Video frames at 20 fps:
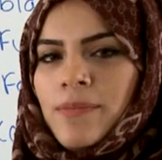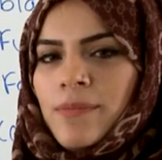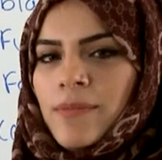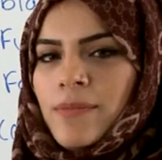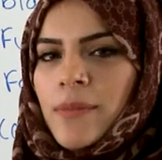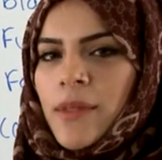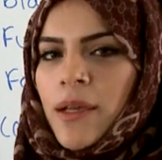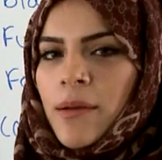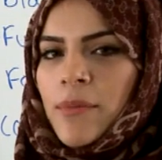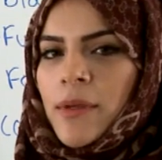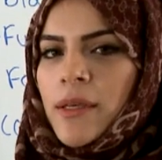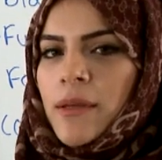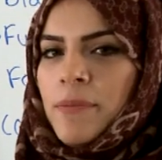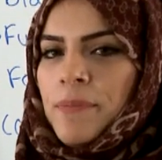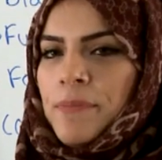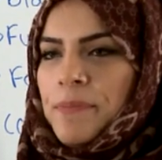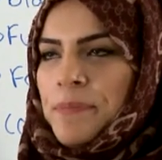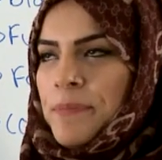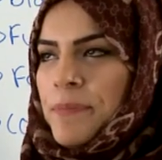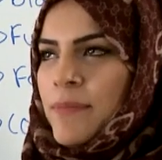Mmm, yummy.
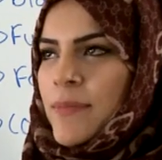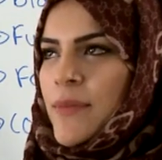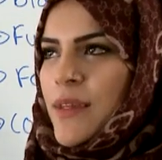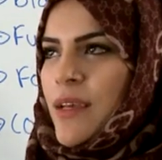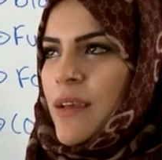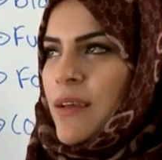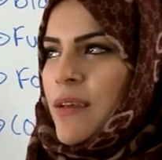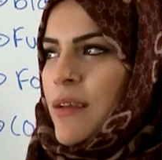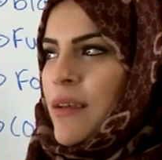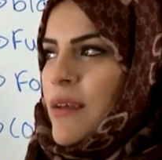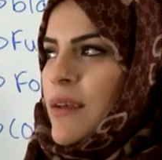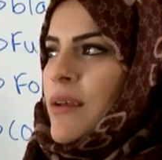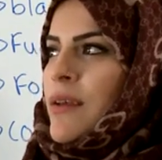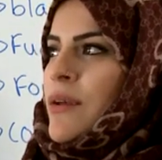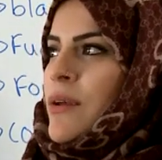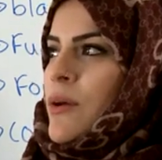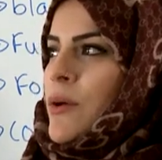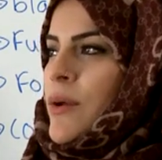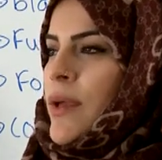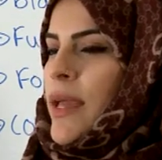
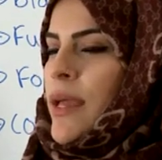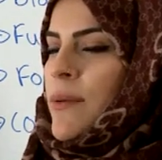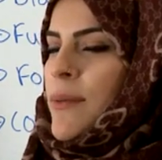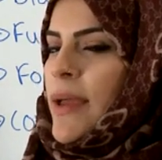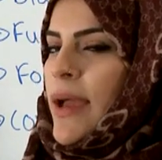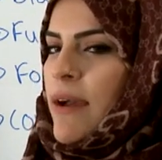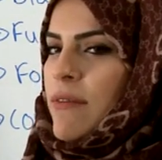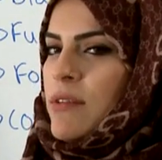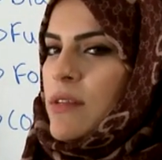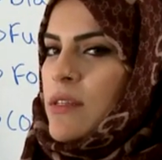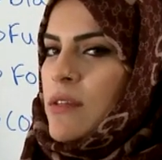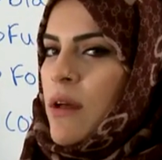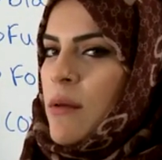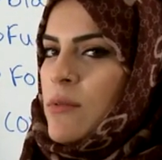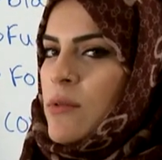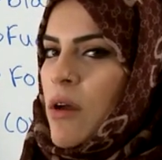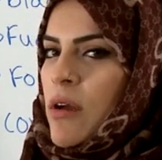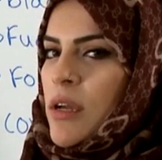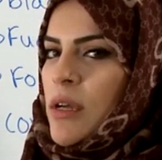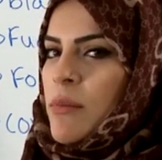Okay, we have to stop
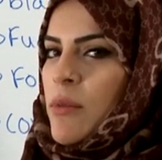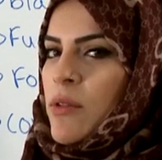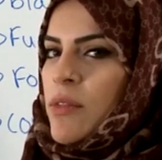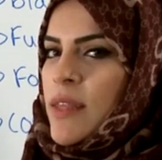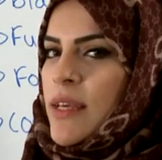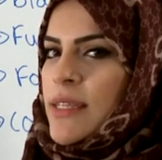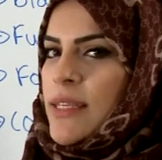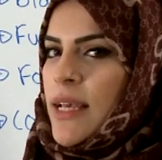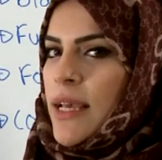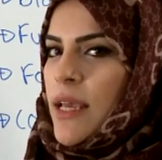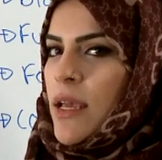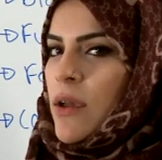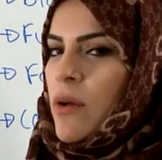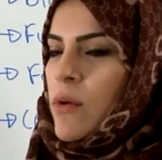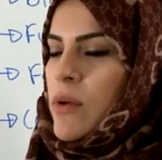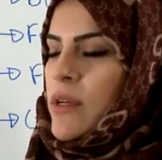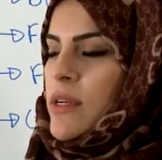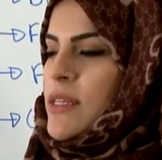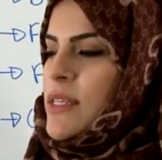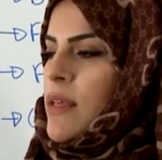talking about things that can go
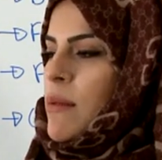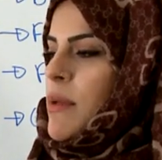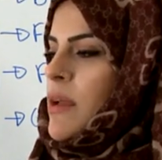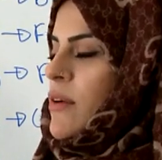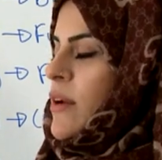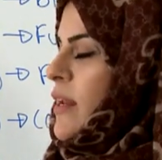in your stomach